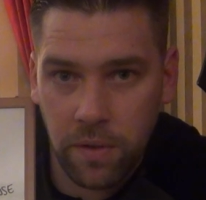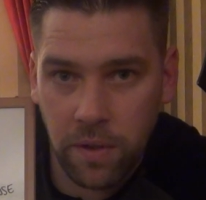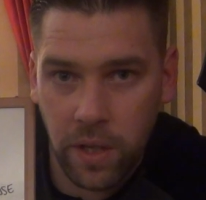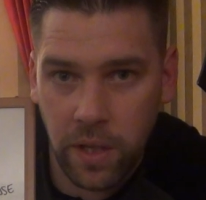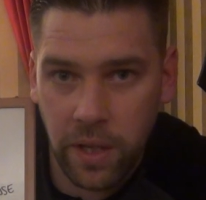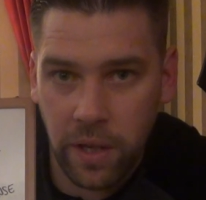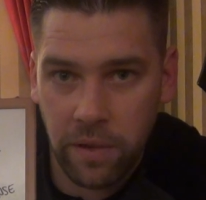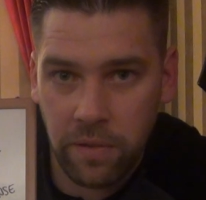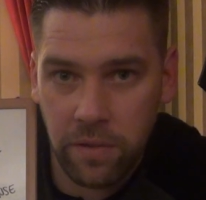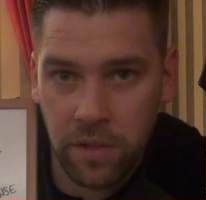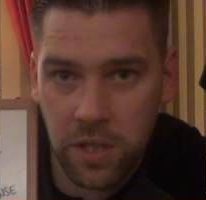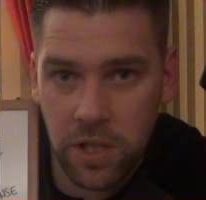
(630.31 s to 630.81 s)

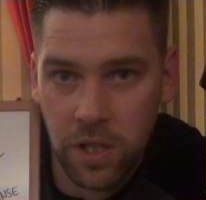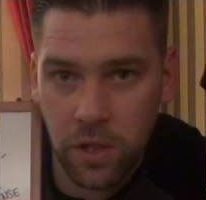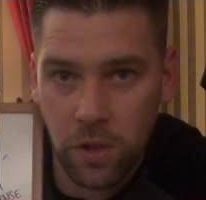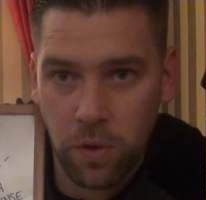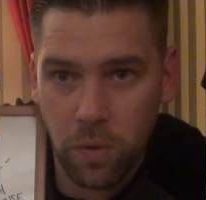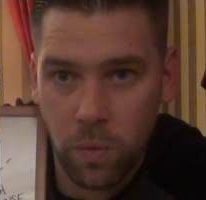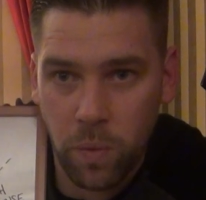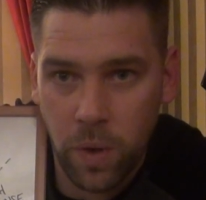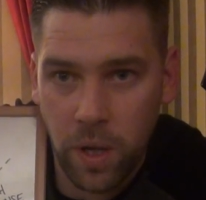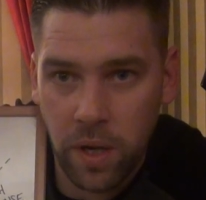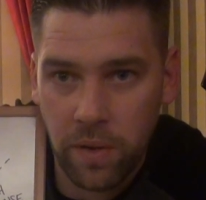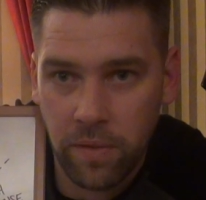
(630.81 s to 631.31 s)
and every
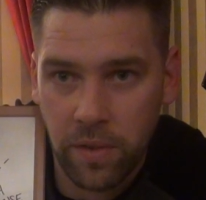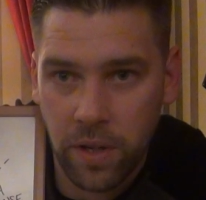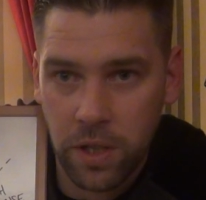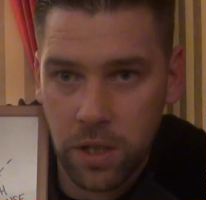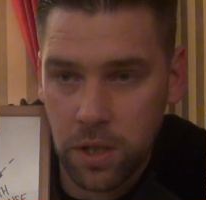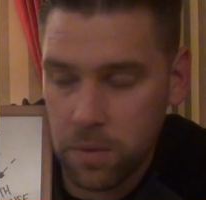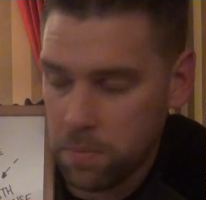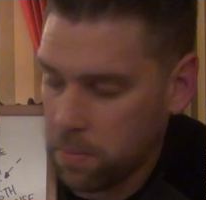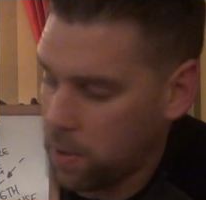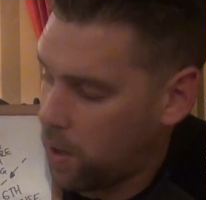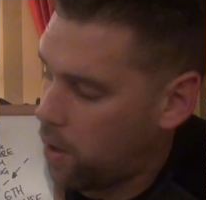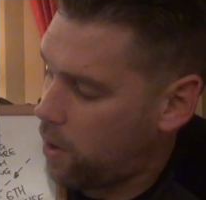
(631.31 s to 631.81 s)
single one of
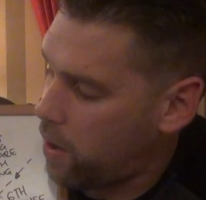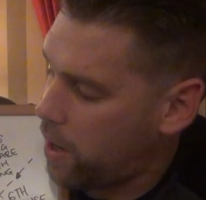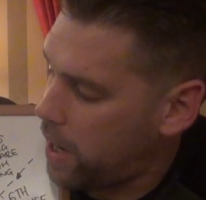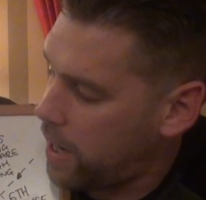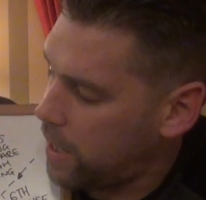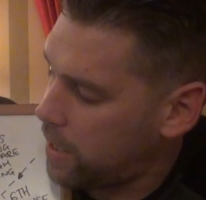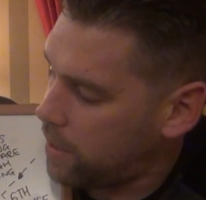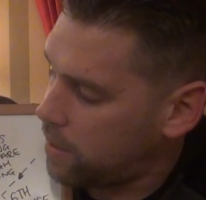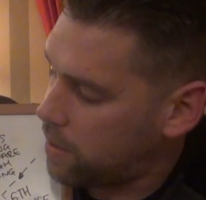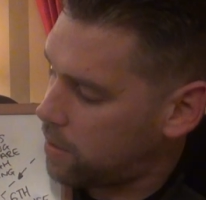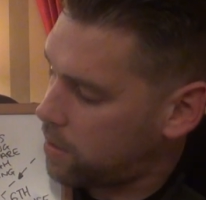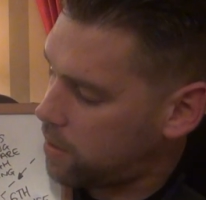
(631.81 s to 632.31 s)
us
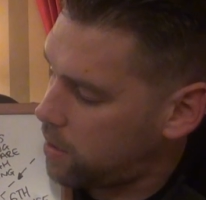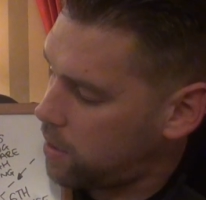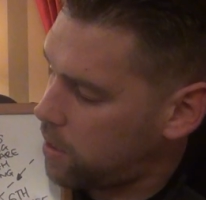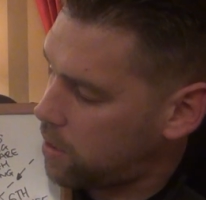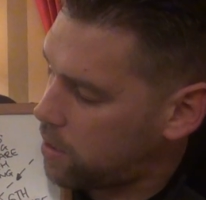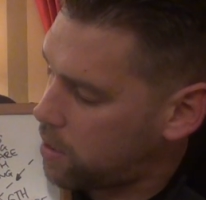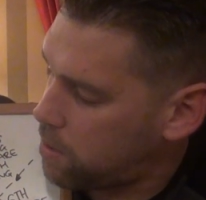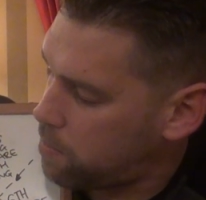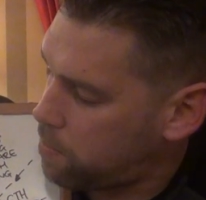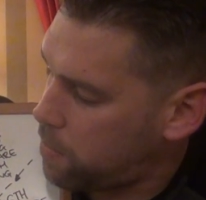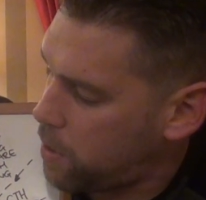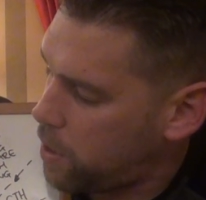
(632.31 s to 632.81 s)
behind
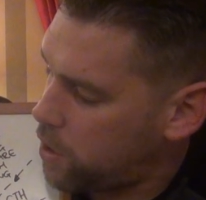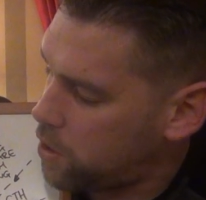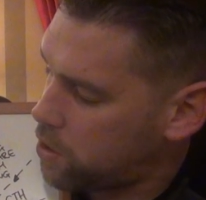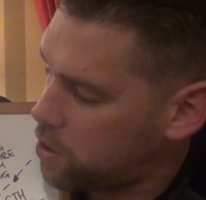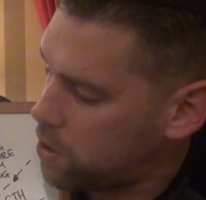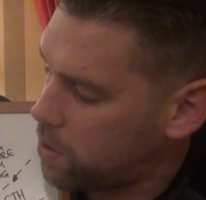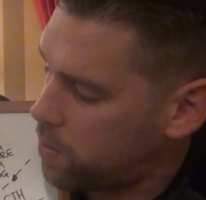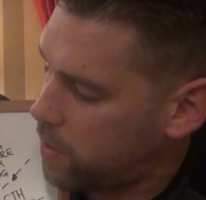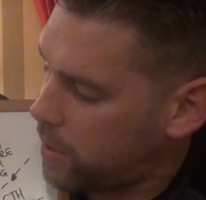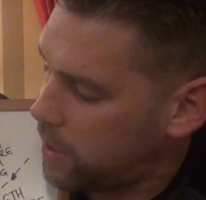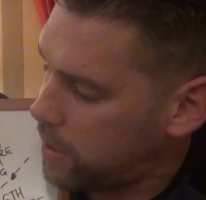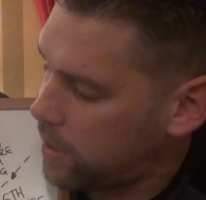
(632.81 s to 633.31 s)
this
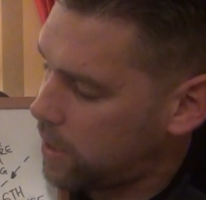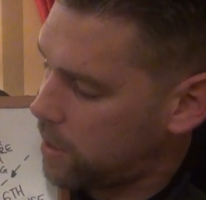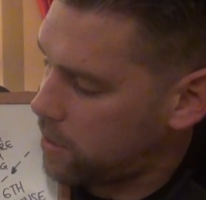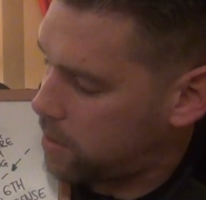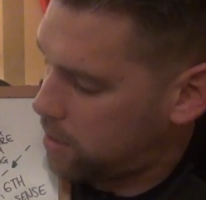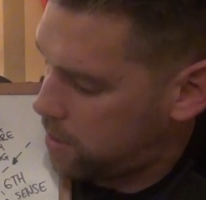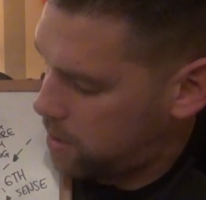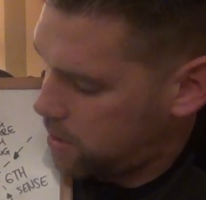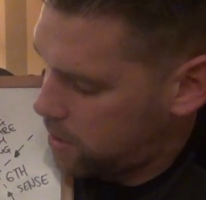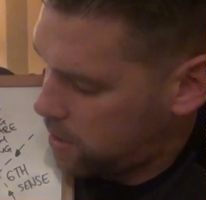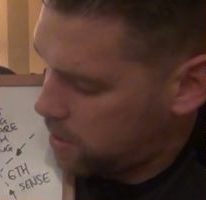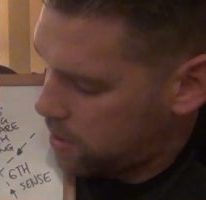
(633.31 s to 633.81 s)
personal
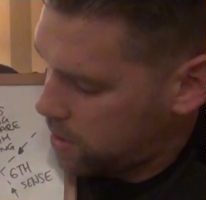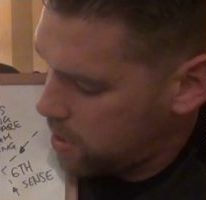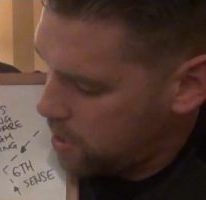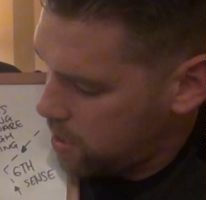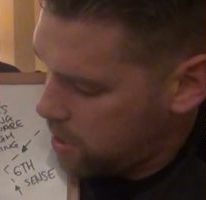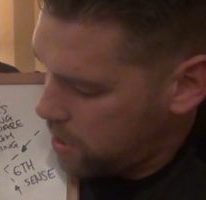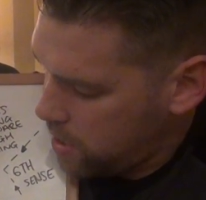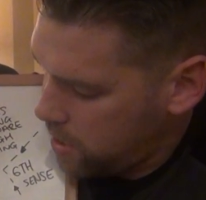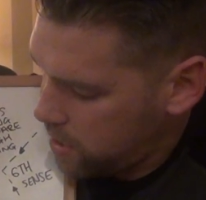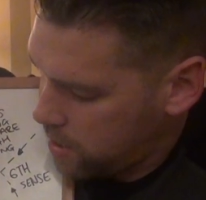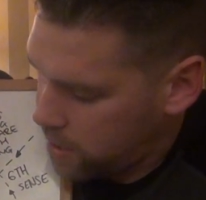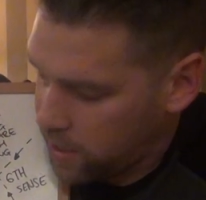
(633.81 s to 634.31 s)
identity
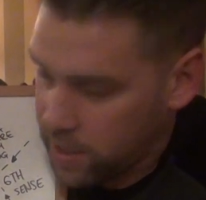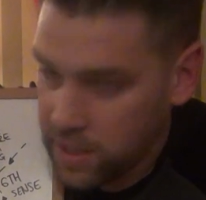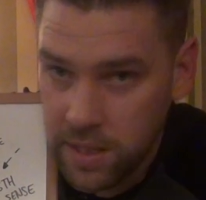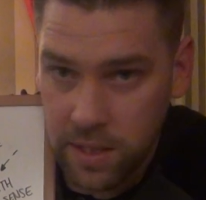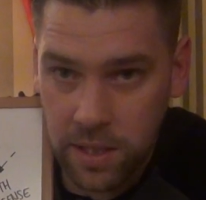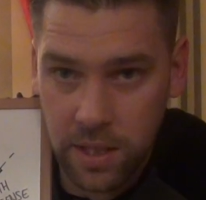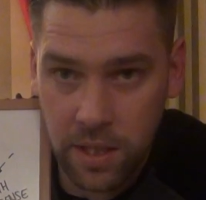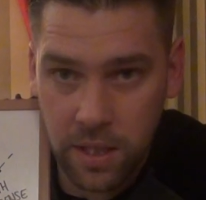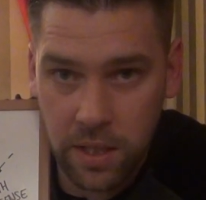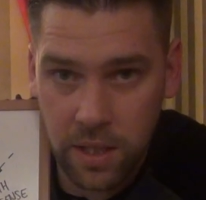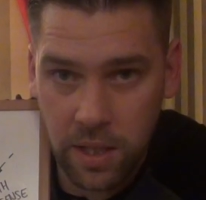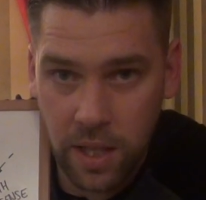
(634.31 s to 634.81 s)
is
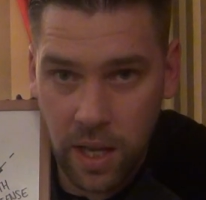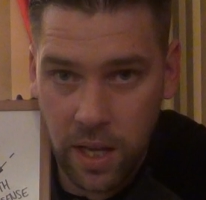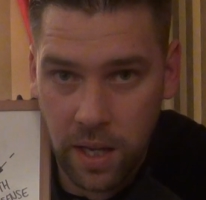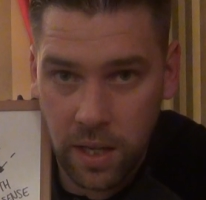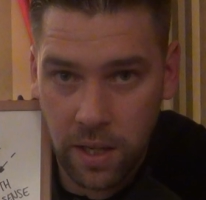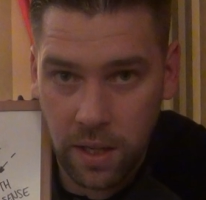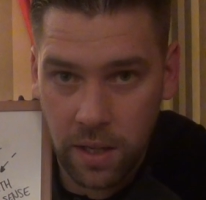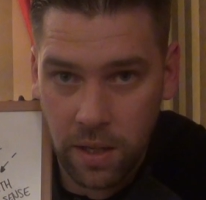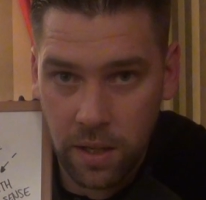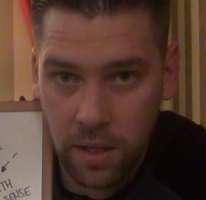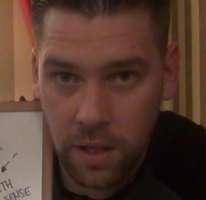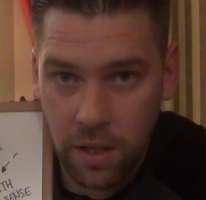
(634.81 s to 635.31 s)
the
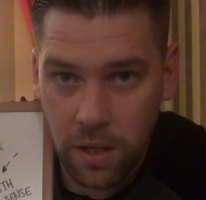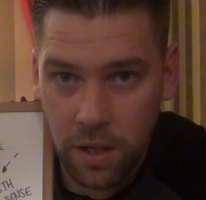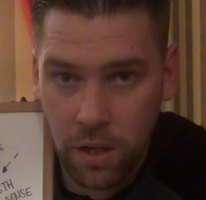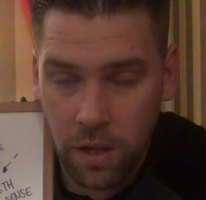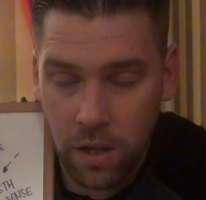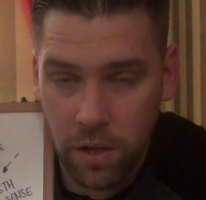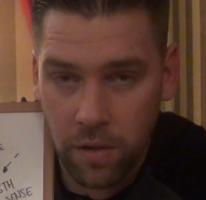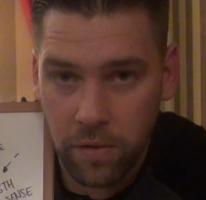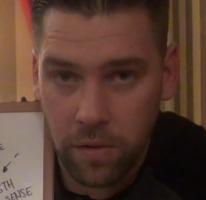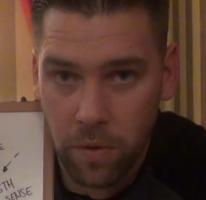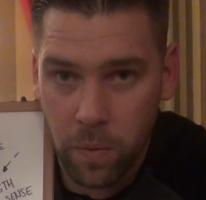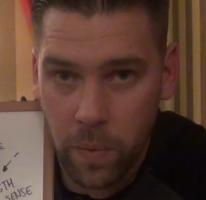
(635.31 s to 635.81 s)
state
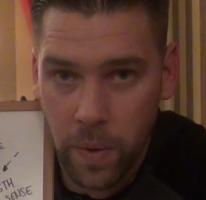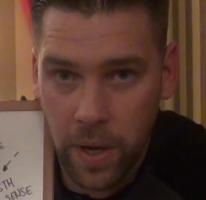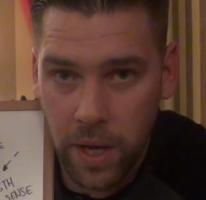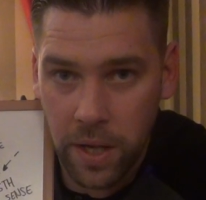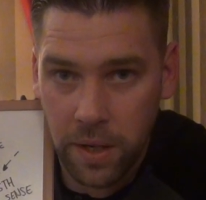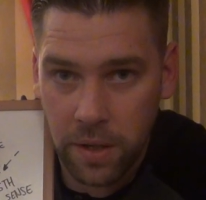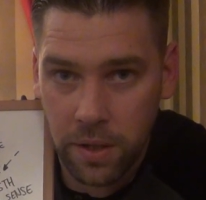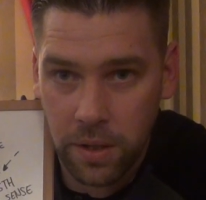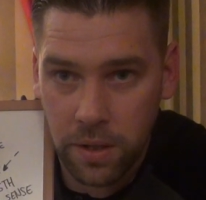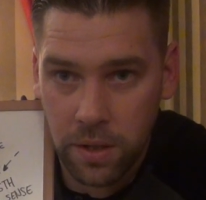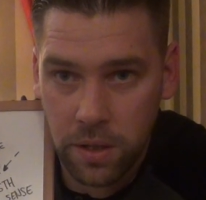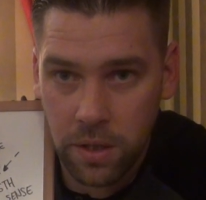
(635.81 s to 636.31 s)
of
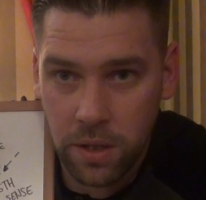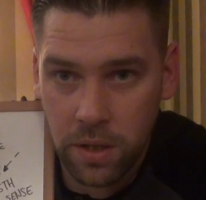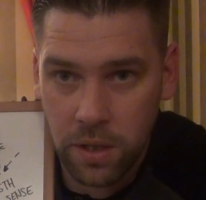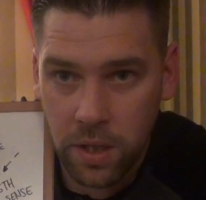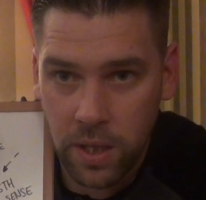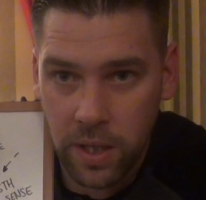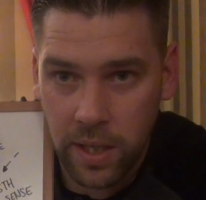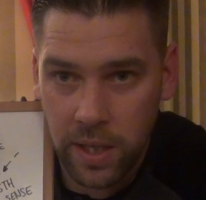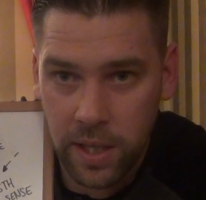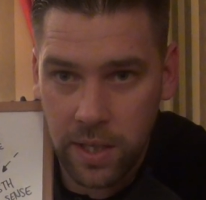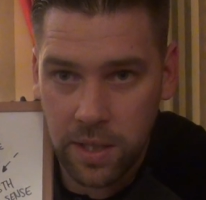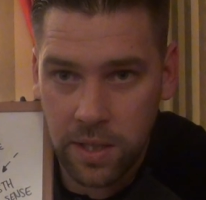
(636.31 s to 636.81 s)
awareness,
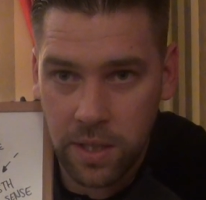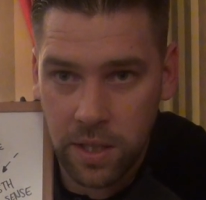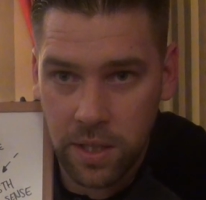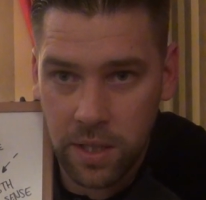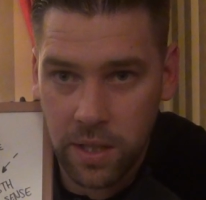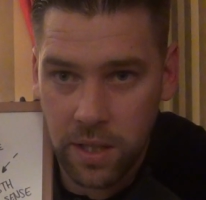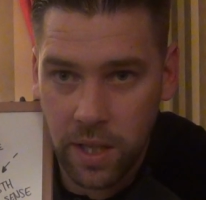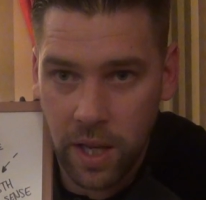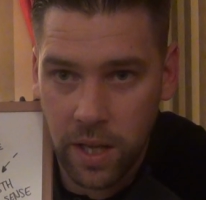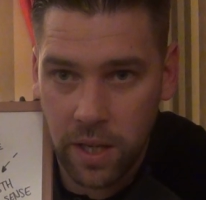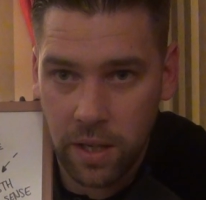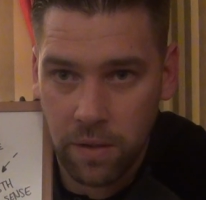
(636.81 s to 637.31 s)
is the
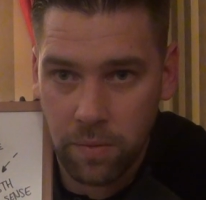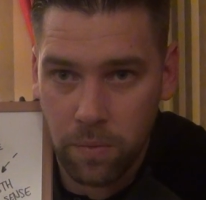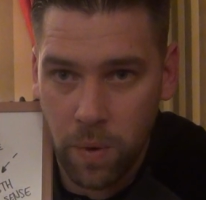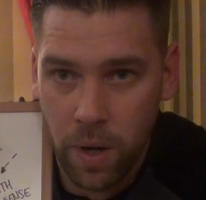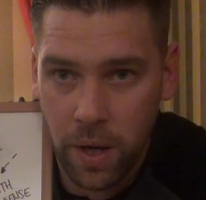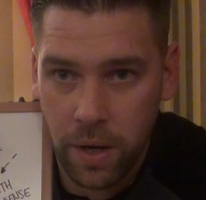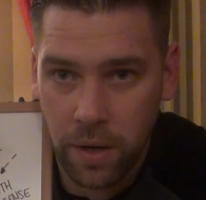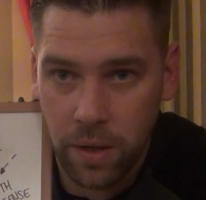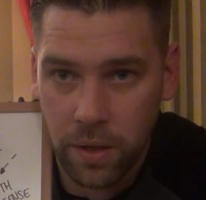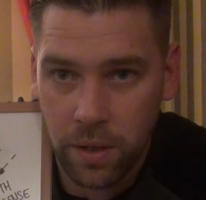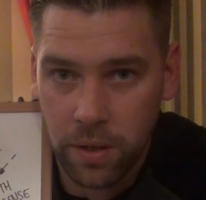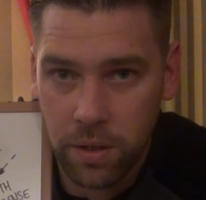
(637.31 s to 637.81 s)
state of
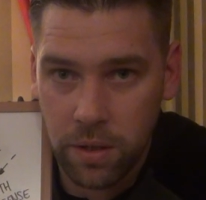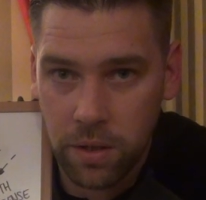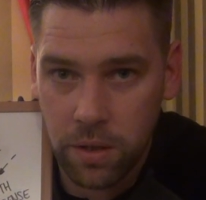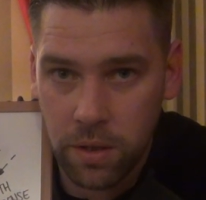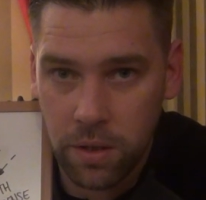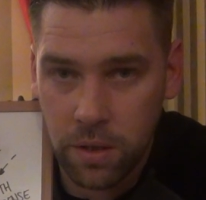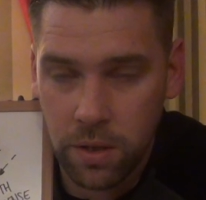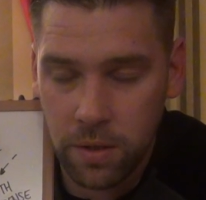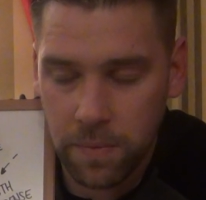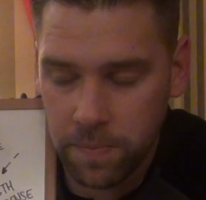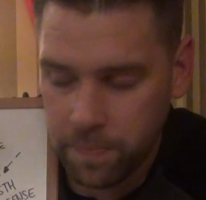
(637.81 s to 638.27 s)
oneness,